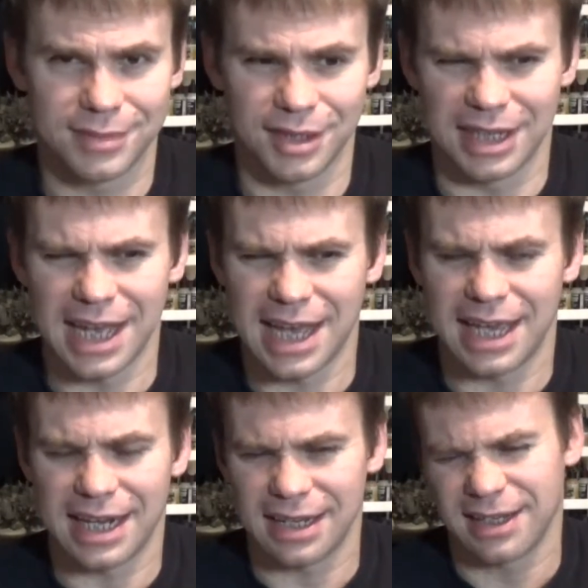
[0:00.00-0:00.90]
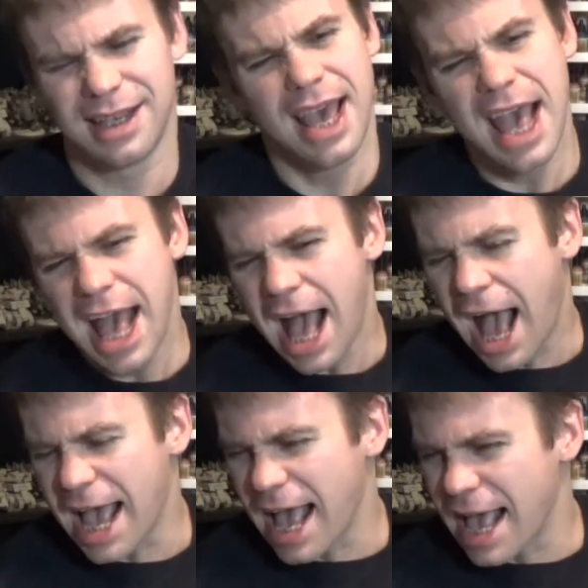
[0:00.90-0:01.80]
guy. And
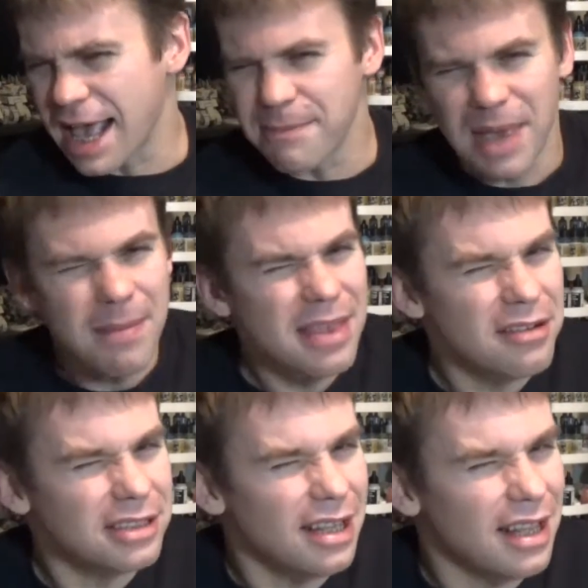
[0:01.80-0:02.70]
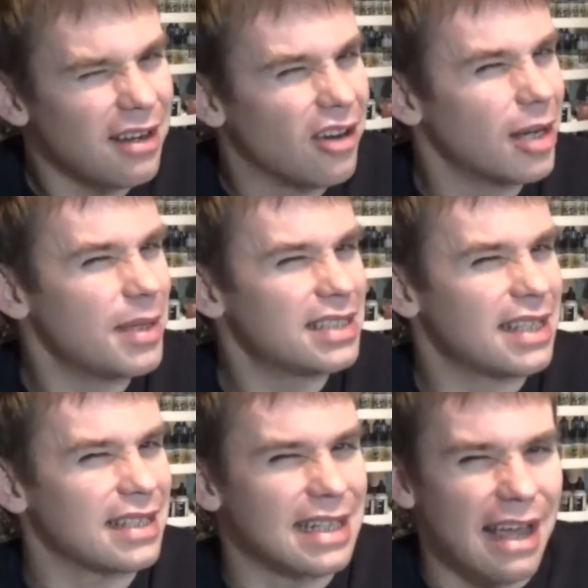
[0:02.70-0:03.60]
maybe there's a lot of armies
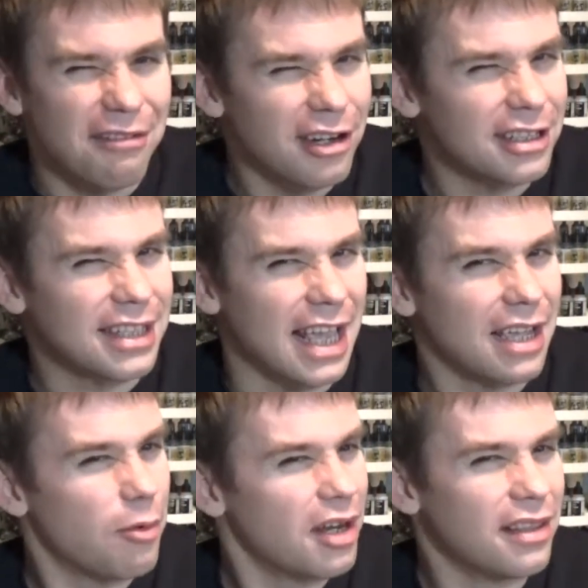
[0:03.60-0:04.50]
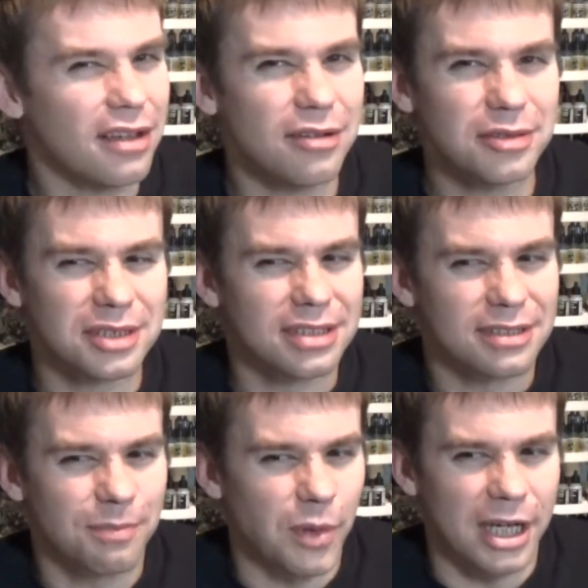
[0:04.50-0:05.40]
that never take one of
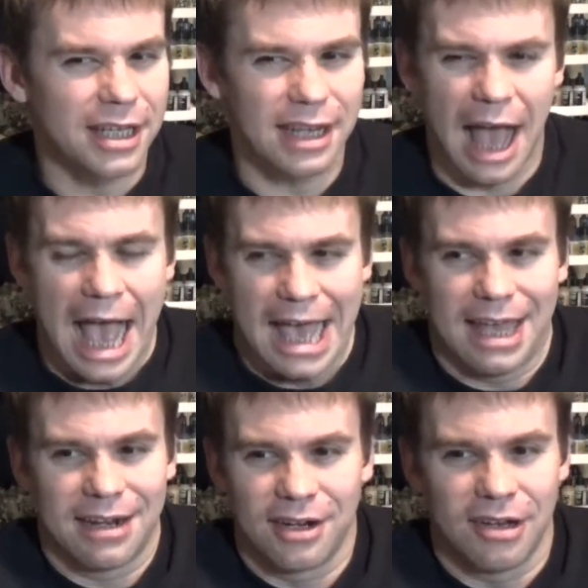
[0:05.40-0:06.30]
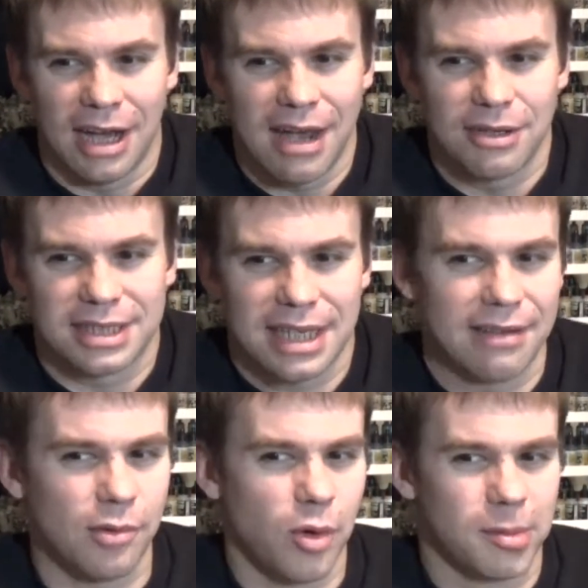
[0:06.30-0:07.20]
those, but I don't know. I always
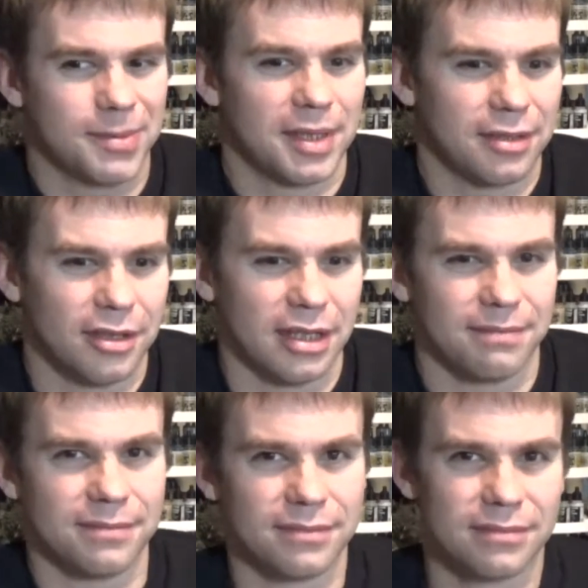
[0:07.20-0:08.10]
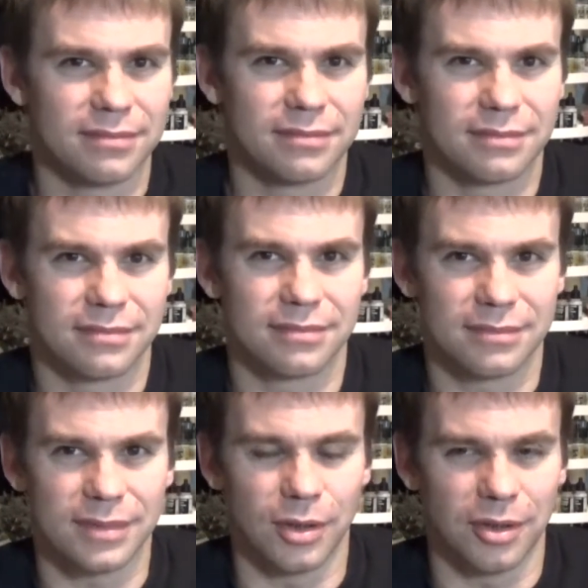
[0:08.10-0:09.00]
have a Warpsmith or
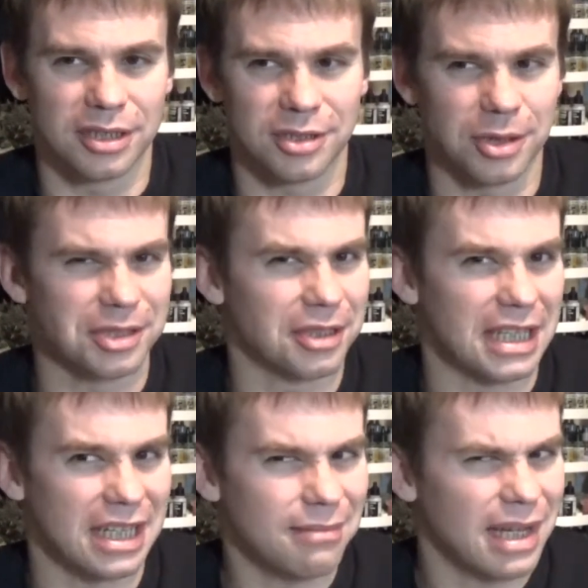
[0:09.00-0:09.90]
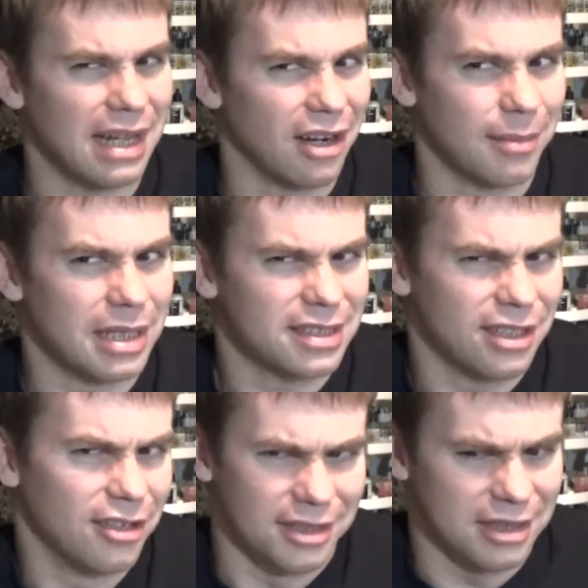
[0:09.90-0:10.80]
a Sorcerer in my army,
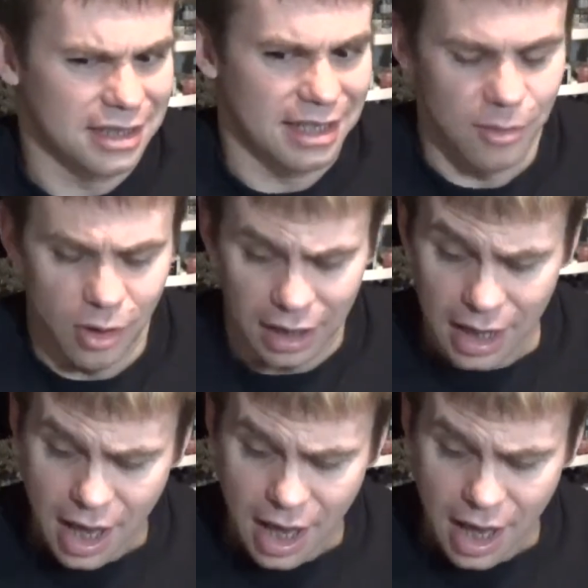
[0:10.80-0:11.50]
so you can take more.